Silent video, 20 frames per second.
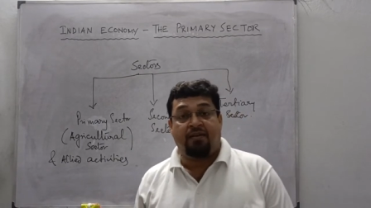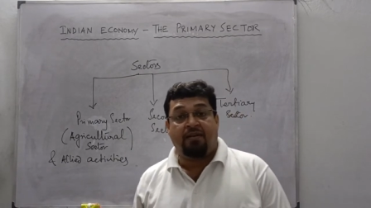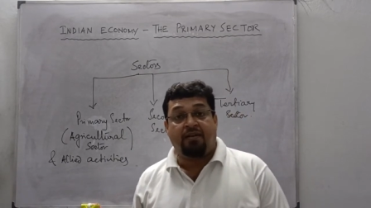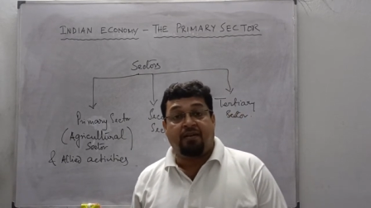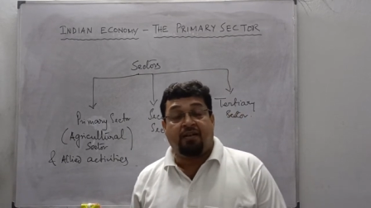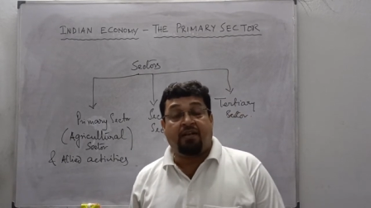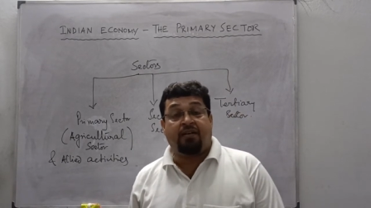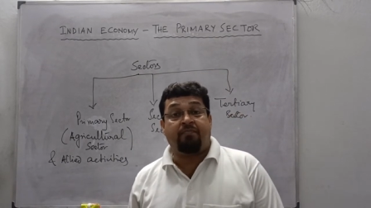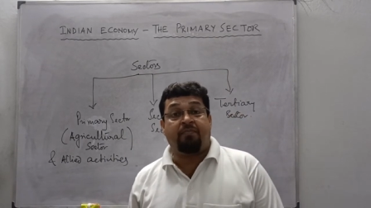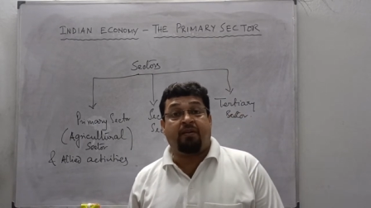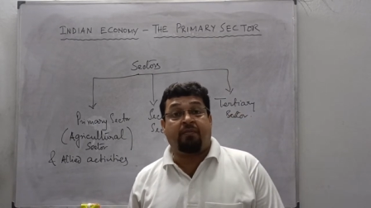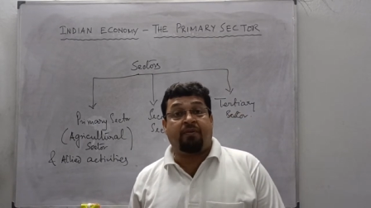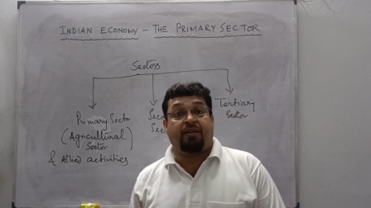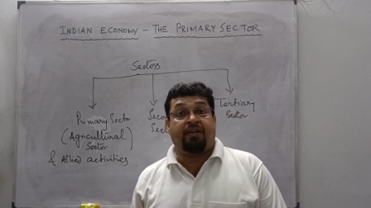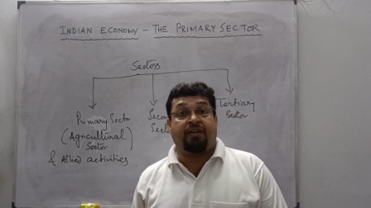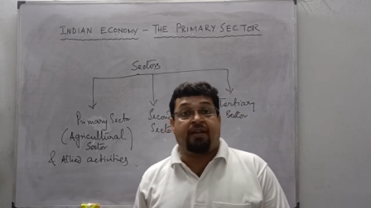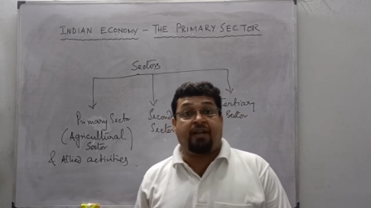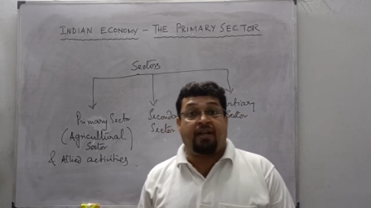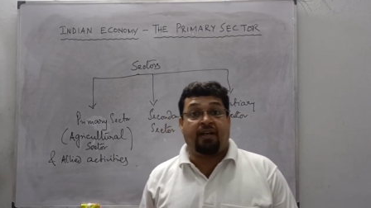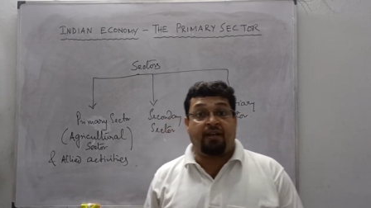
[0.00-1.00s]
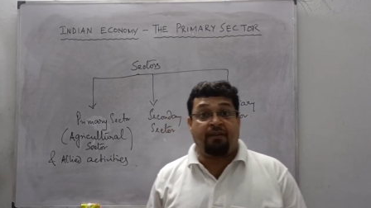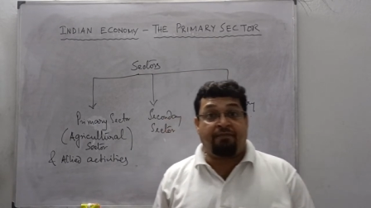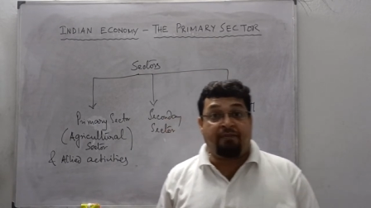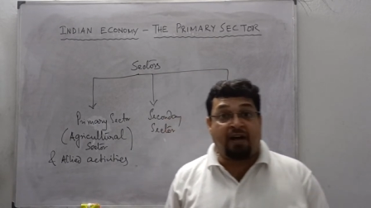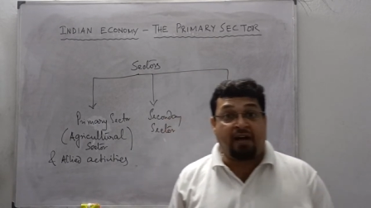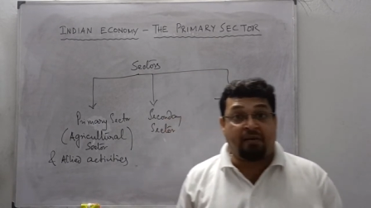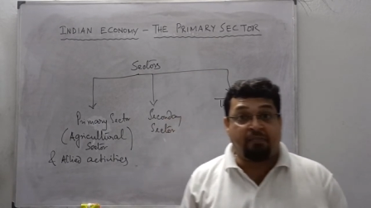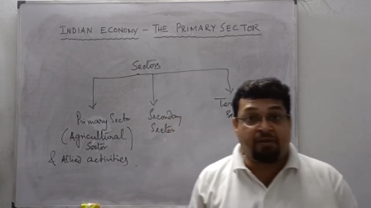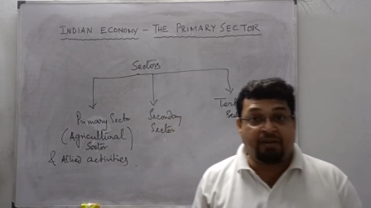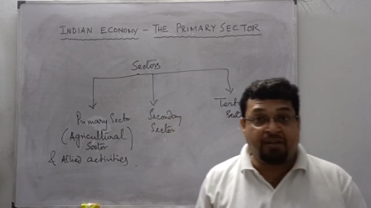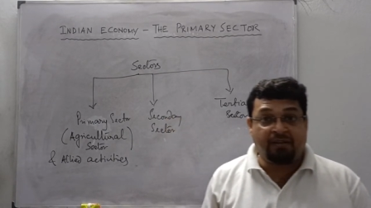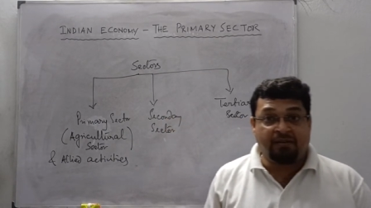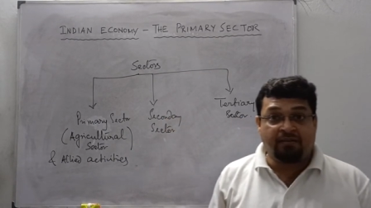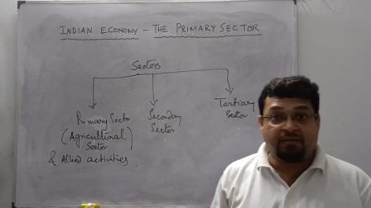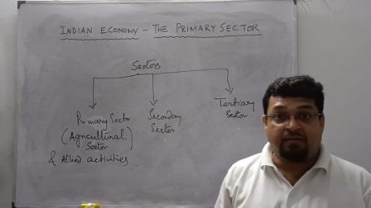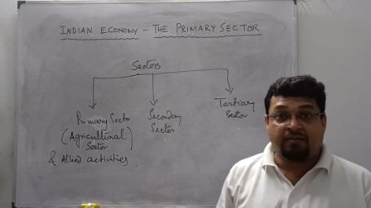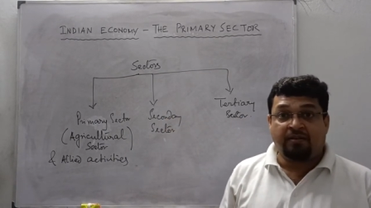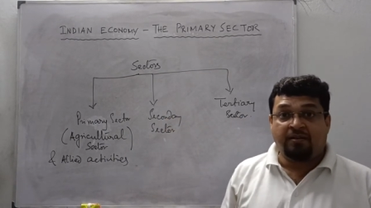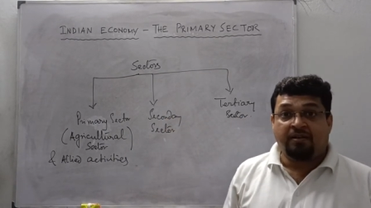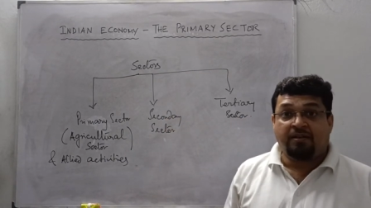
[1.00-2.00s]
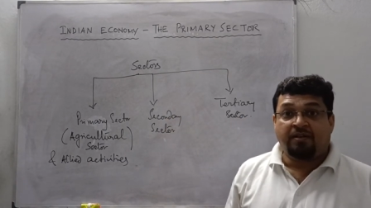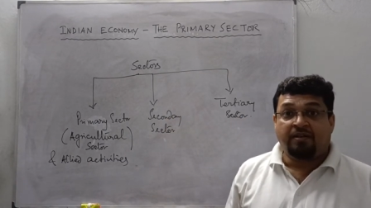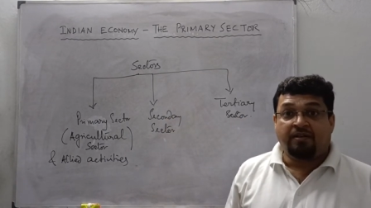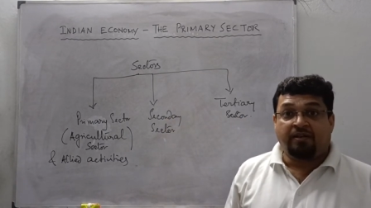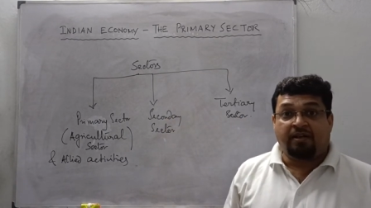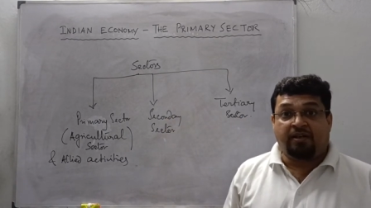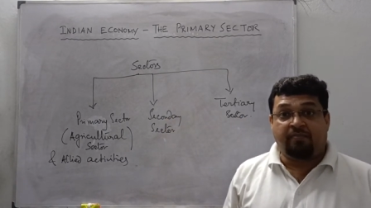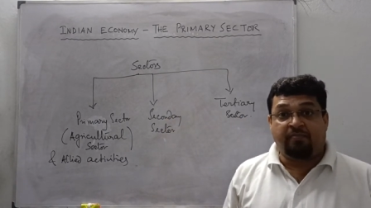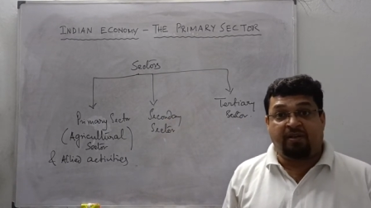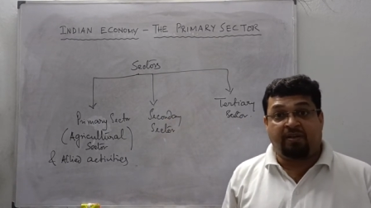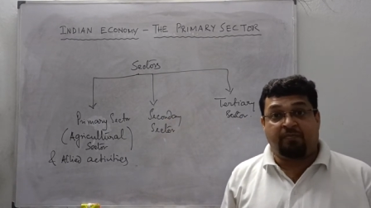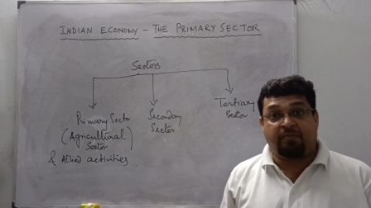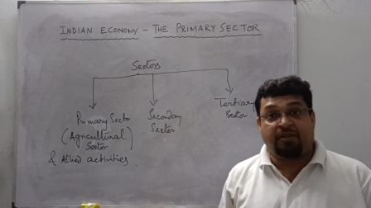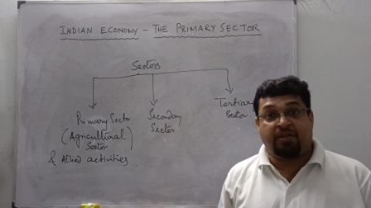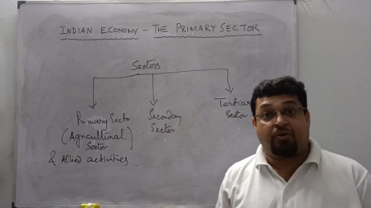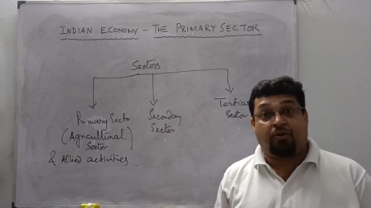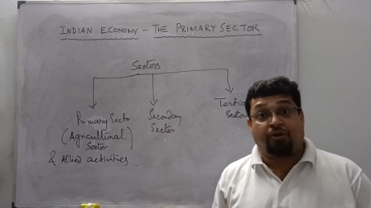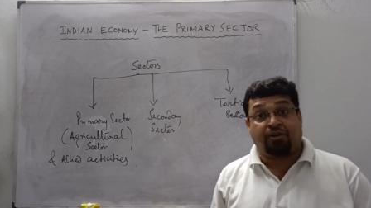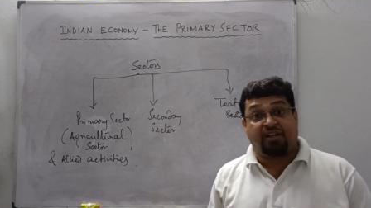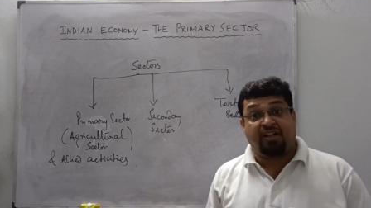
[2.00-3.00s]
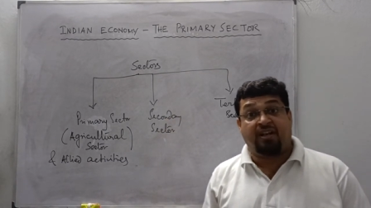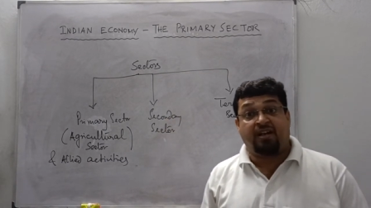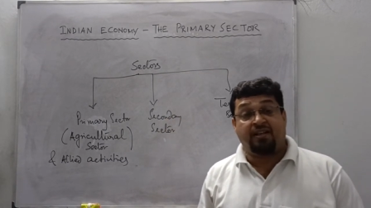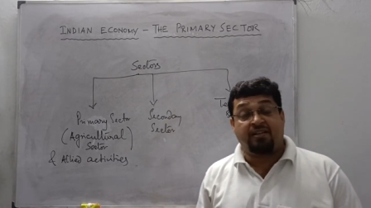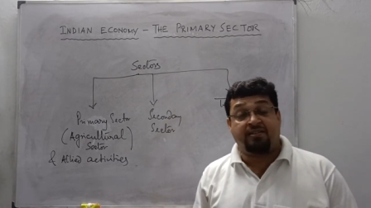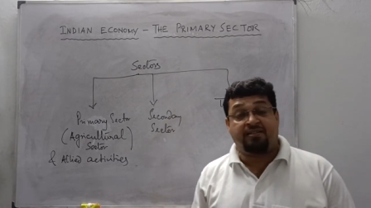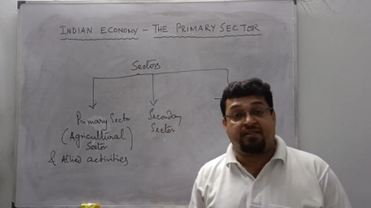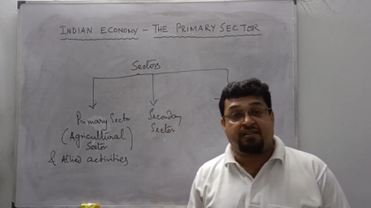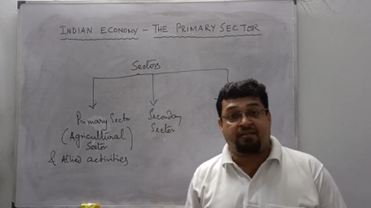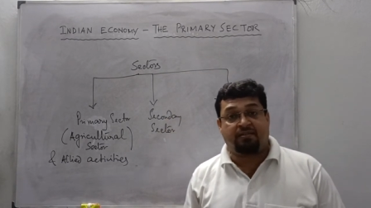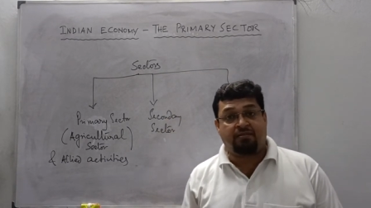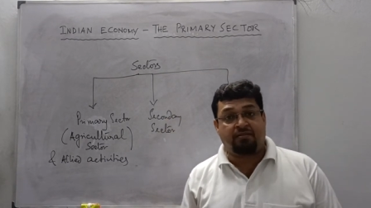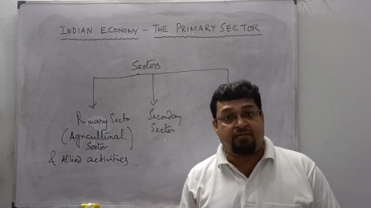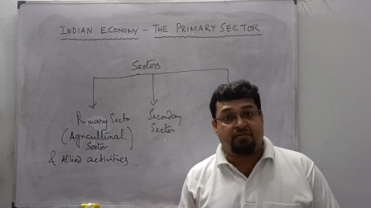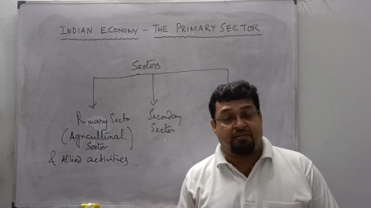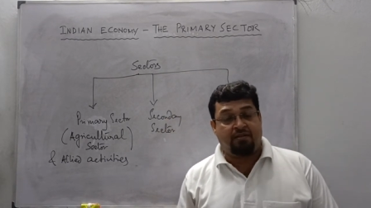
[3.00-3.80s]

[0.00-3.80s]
it may be dairy farming, it may be horticulture,